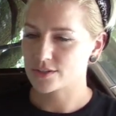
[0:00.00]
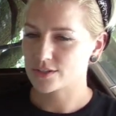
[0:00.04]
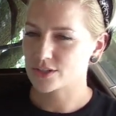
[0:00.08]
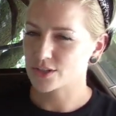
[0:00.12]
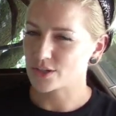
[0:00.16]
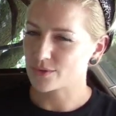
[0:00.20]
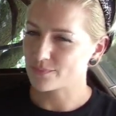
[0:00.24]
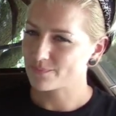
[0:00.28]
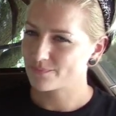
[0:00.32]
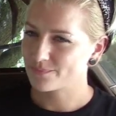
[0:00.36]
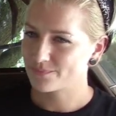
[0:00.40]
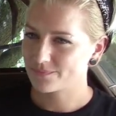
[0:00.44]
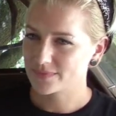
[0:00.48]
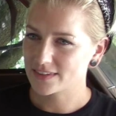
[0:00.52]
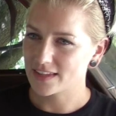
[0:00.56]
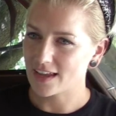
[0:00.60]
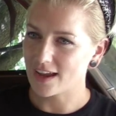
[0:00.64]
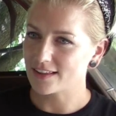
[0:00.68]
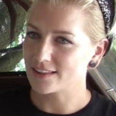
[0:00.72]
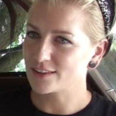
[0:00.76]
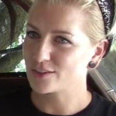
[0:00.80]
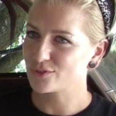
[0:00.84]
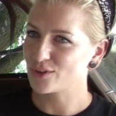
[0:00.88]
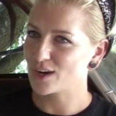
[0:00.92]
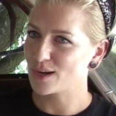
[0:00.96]
So,
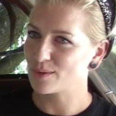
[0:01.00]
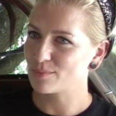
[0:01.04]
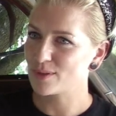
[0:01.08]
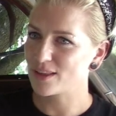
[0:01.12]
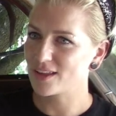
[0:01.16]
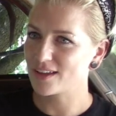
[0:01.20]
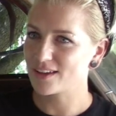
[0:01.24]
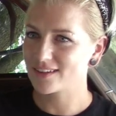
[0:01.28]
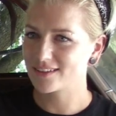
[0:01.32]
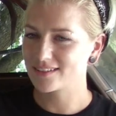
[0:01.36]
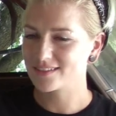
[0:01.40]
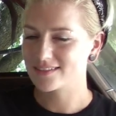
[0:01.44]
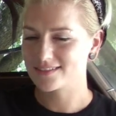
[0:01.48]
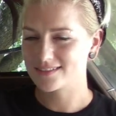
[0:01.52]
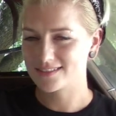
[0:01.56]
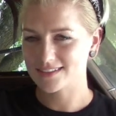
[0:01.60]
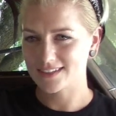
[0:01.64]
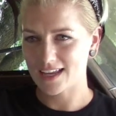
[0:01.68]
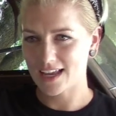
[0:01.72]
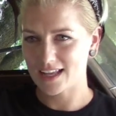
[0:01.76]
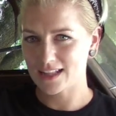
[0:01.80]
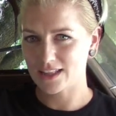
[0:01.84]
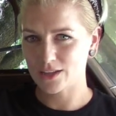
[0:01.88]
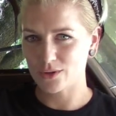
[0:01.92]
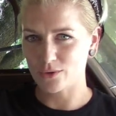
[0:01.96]
tighten the drain plug,
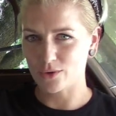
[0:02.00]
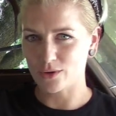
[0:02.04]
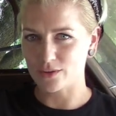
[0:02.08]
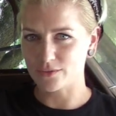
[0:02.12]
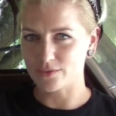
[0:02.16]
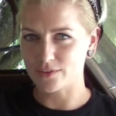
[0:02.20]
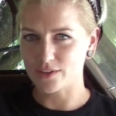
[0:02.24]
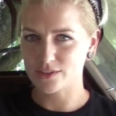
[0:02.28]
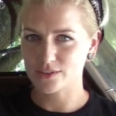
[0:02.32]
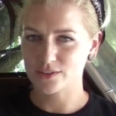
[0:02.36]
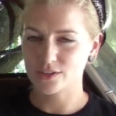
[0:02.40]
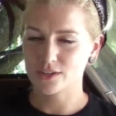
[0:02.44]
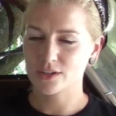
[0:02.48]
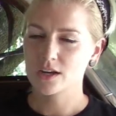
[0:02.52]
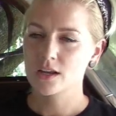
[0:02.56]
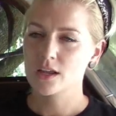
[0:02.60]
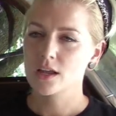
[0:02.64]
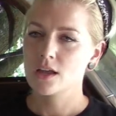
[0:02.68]
tighten the oil filter.